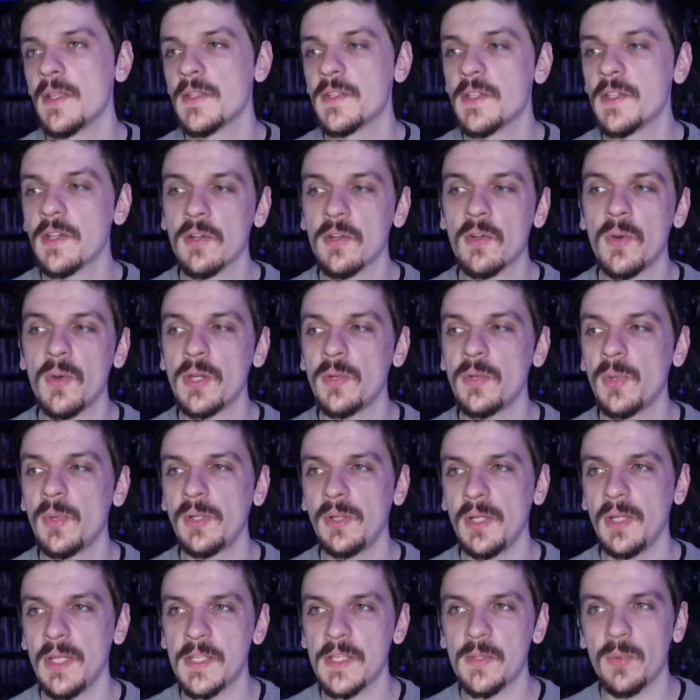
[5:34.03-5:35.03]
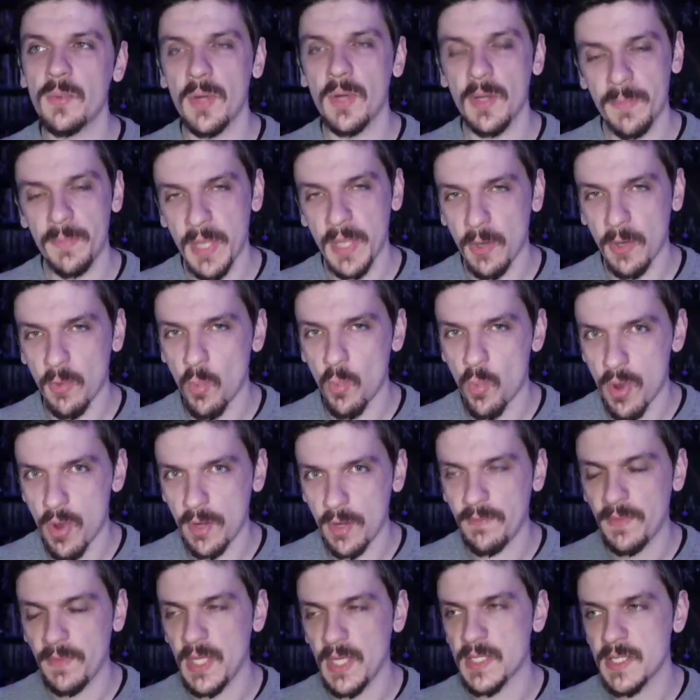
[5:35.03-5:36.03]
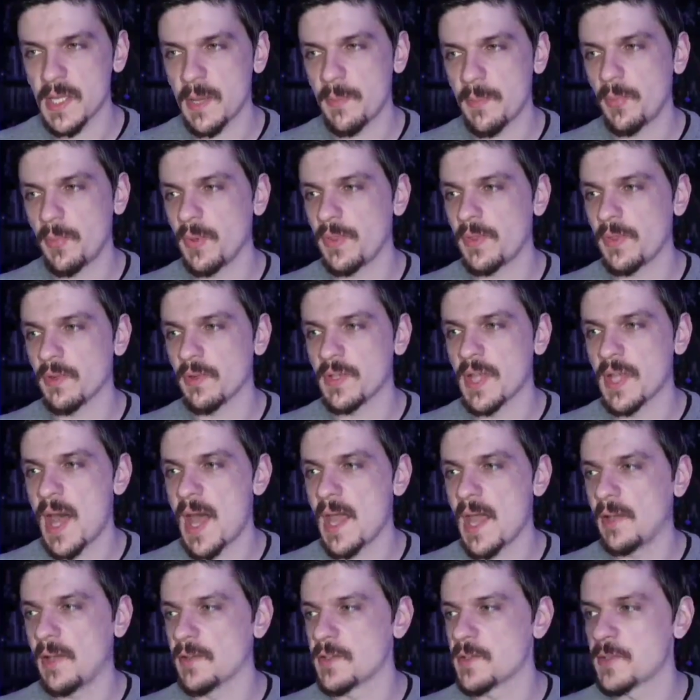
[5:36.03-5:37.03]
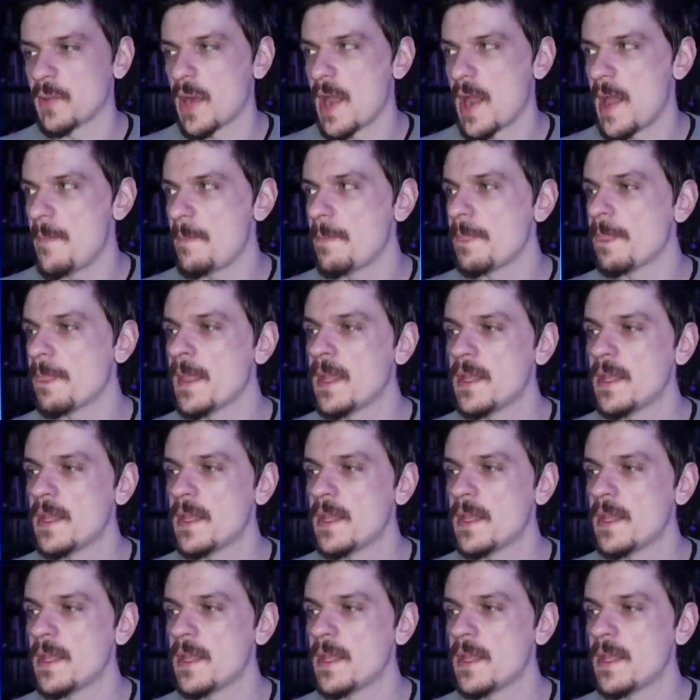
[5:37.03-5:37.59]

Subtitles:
So you're going to at least want to pick one of these up with your tiles, right?